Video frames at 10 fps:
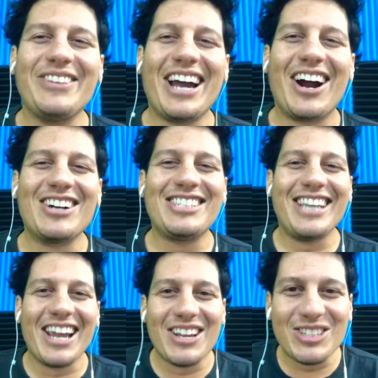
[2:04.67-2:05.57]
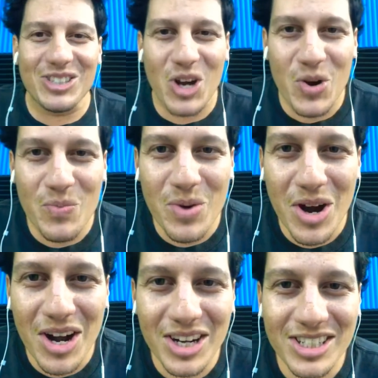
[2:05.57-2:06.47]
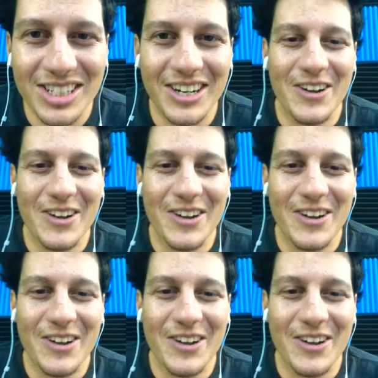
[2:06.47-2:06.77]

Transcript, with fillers: the hearts, thank you so much.